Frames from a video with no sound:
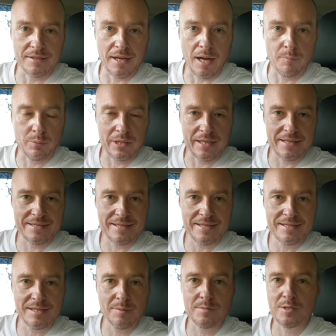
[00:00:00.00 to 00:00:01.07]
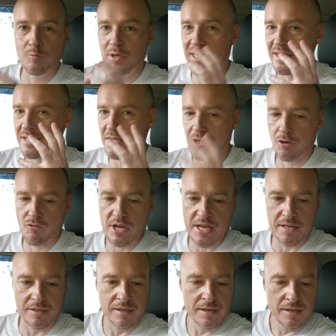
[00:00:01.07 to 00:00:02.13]
Carplay systems with a
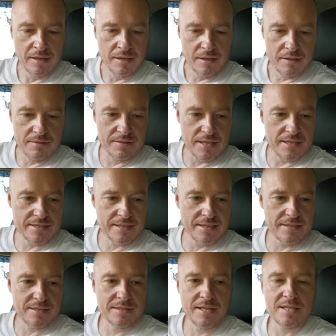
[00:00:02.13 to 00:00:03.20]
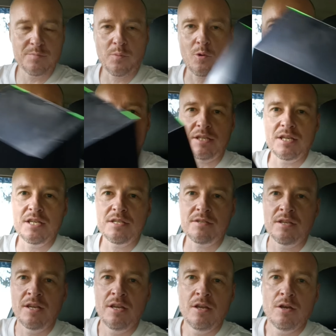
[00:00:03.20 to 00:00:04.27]
screen. This product is
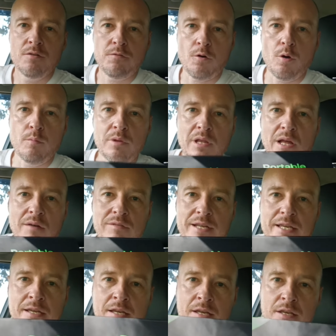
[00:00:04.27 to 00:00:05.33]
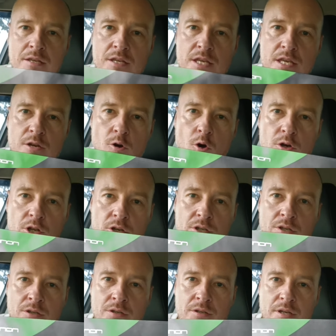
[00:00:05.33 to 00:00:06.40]
from lovely
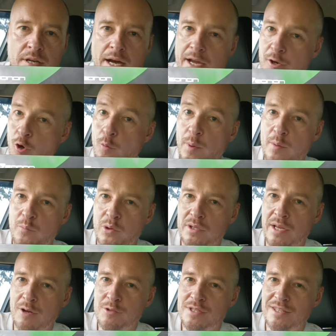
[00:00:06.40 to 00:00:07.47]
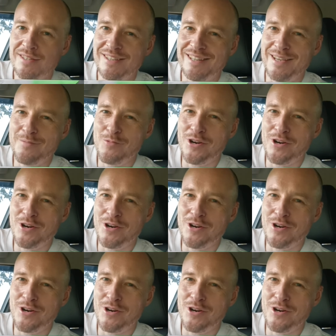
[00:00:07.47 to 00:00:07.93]
EONON. I hope I'm pronouncing the name